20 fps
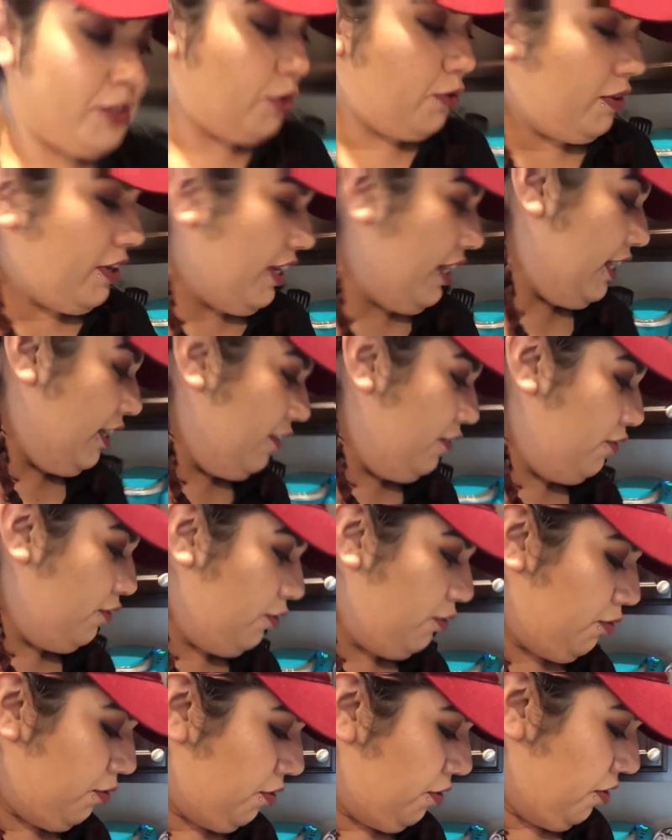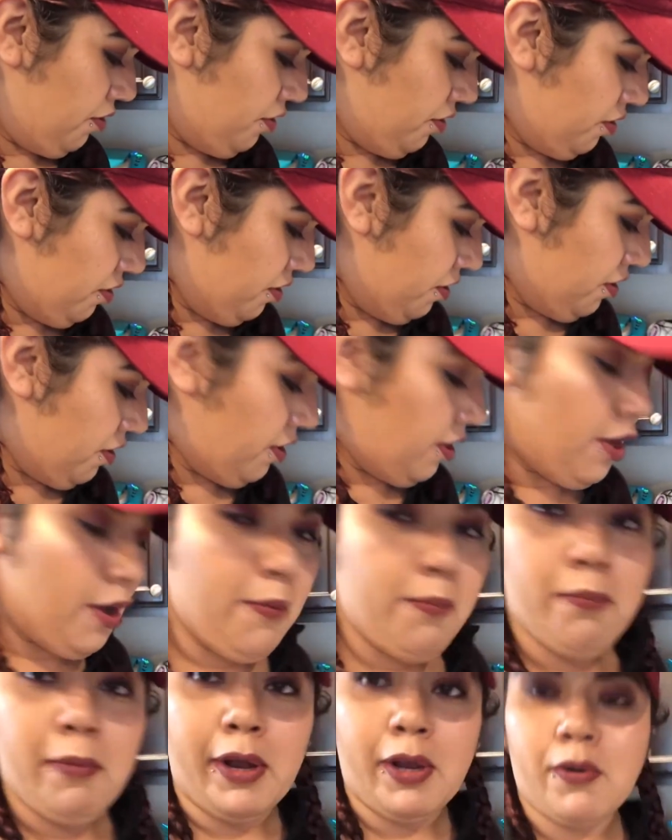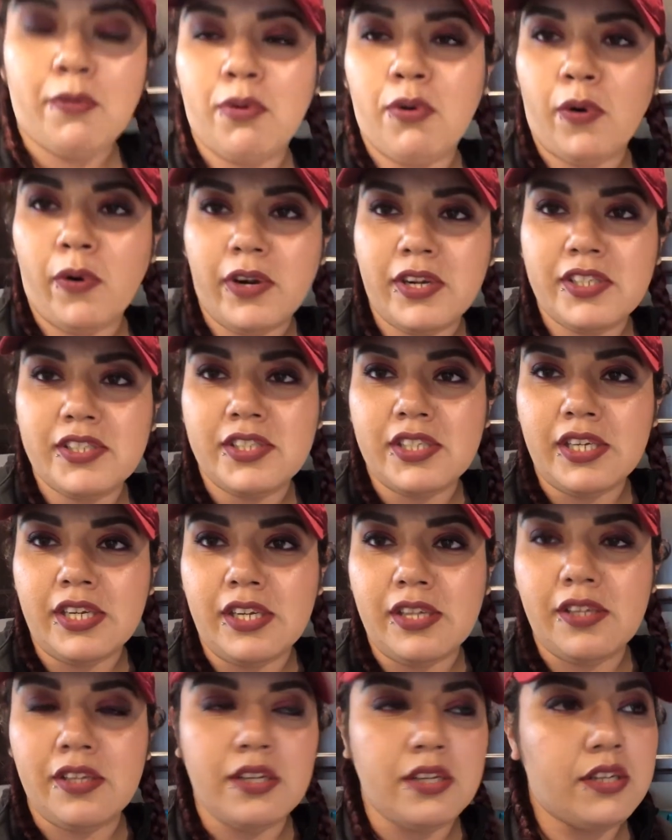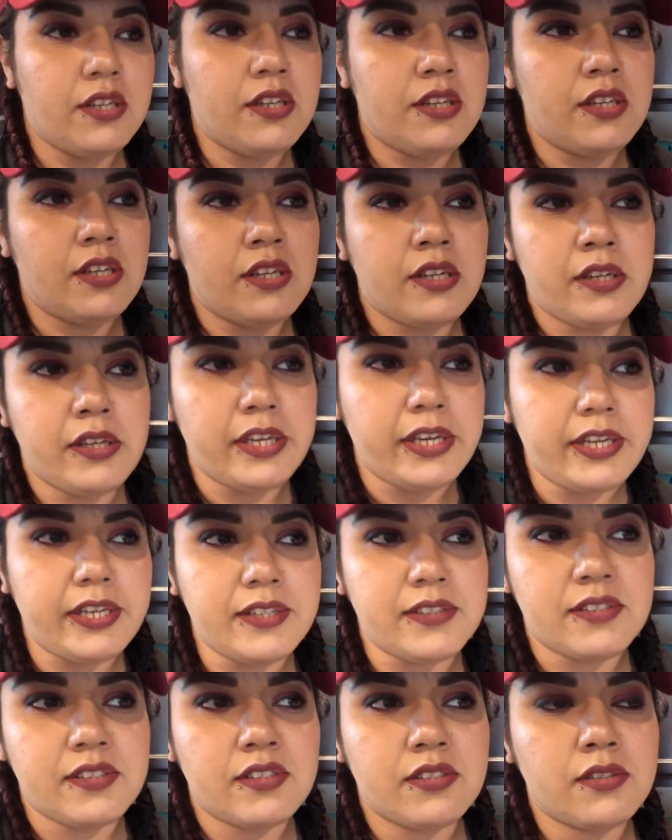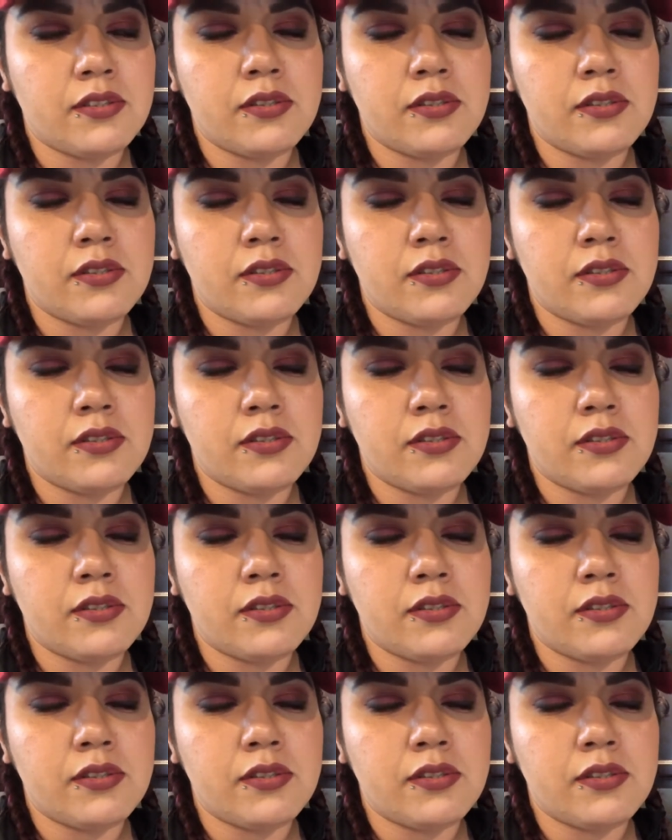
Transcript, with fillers: tuning into my quarantine eats.